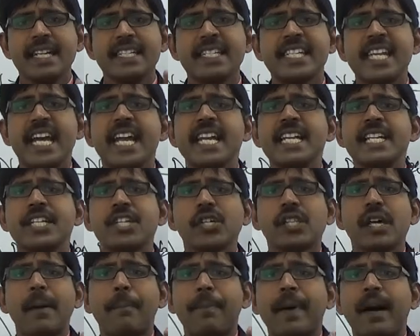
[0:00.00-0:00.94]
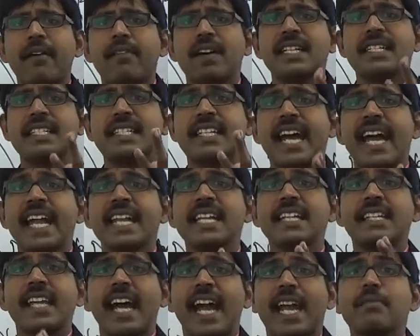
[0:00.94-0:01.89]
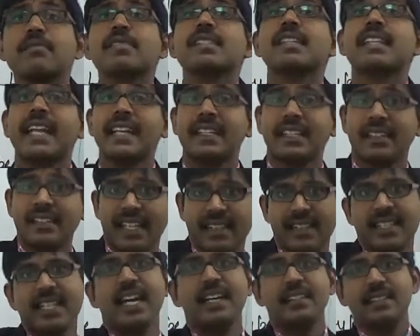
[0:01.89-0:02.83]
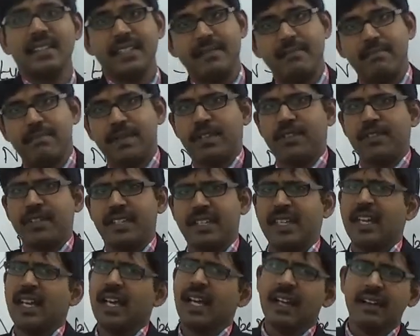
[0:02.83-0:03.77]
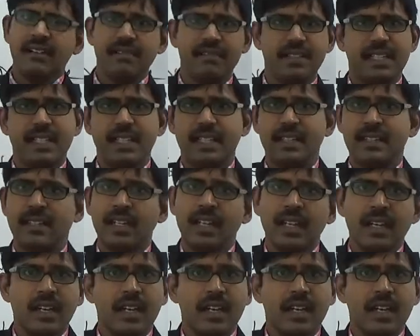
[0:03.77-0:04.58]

10 to the power 10 times greater than the other impurity. We can